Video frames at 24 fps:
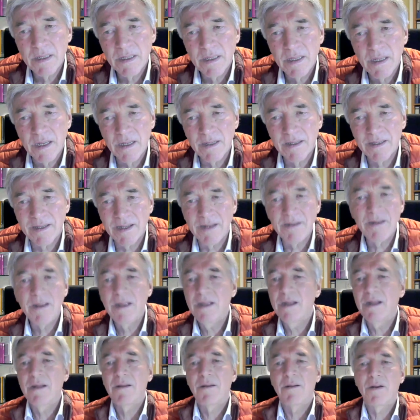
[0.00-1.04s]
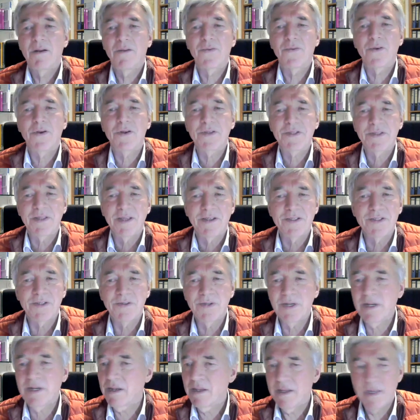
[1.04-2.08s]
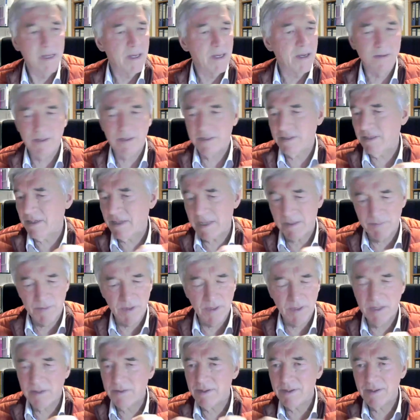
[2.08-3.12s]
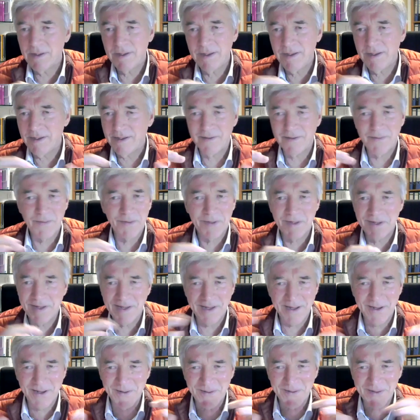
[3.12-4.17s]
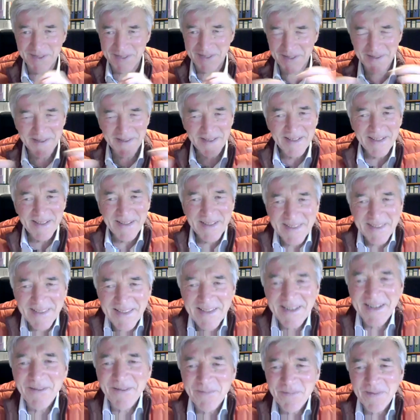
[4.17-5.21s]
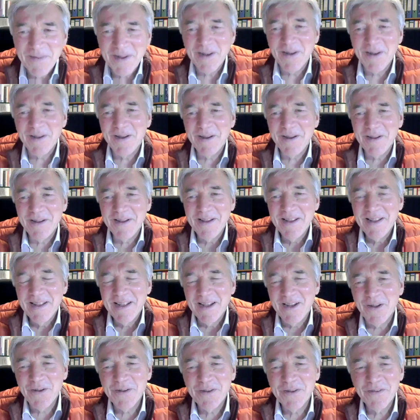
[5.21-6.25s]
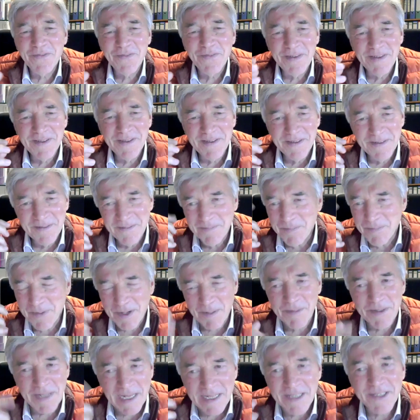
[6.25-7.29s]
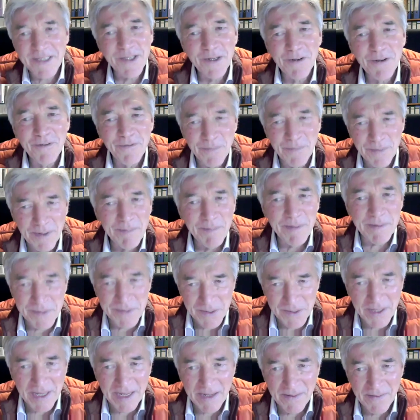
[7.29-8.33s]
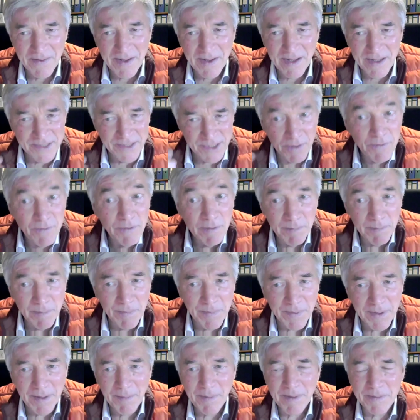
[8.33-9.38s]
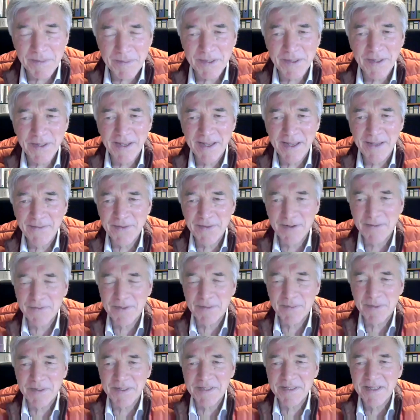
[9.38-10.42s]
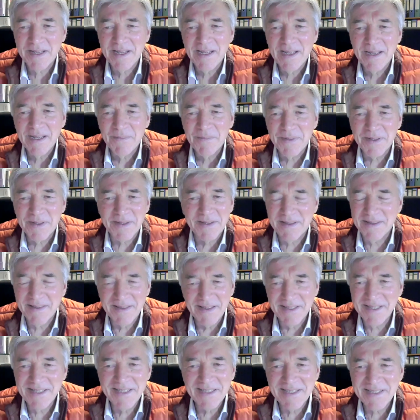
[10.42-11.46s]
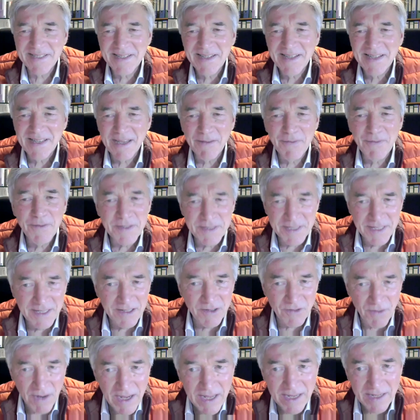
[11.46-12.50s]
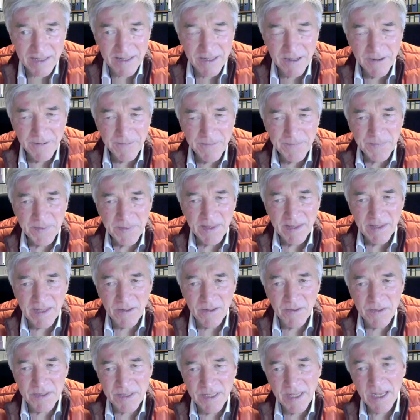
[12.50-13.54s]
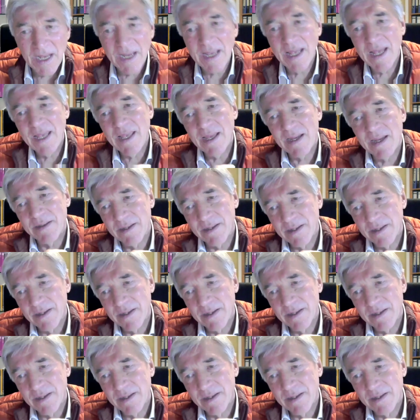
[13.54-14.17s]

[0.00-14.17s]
And then, of course, there's a riddle. How does it come together? And so then a lot of unsolved problems you have, solvable problems you have afterwards. But this is, if you see it right, and you see, okay, under